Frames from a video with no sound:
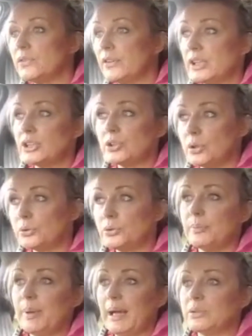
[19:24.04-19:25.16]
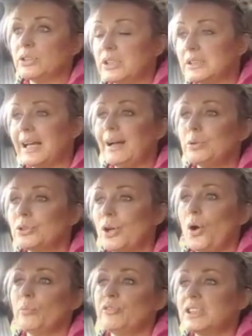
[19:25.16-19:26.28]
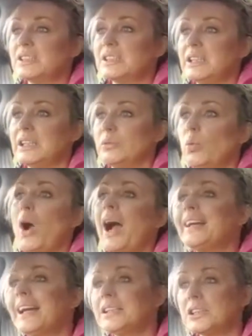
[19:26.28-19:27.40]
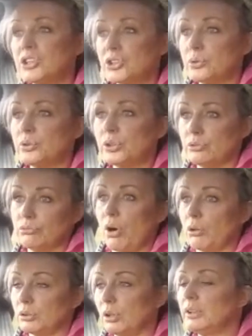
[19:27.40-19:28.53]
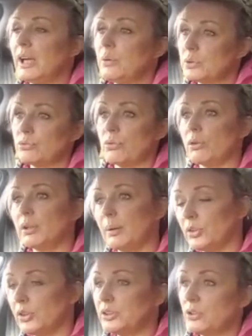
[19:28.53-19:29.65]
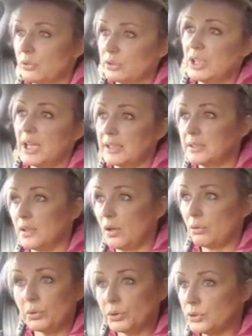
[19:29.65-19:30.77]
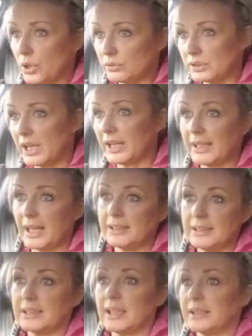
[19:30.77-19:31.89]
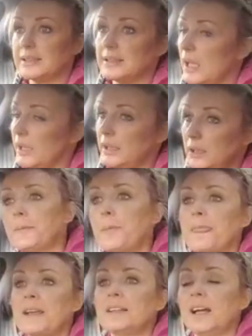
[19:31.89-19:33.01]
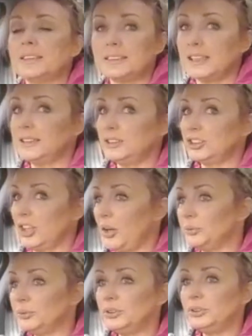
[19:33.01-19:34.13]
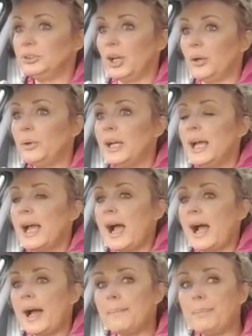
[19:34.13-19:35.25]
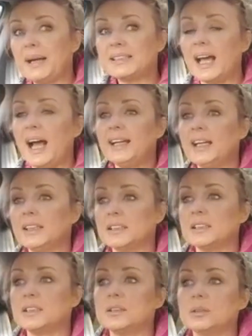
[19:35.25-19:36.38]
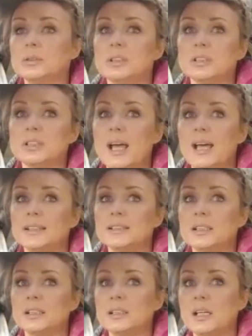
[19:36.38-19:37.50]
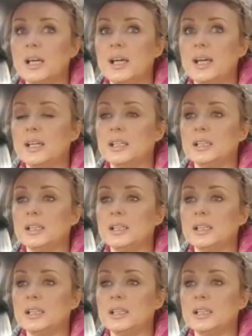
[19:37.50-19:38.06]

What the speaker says: first told you about it, I was obviously, well, I understood it wrong. Not that I was wrong, I'm not a doctor, so you don't take anything I say as set in stone, you know. But I understood that the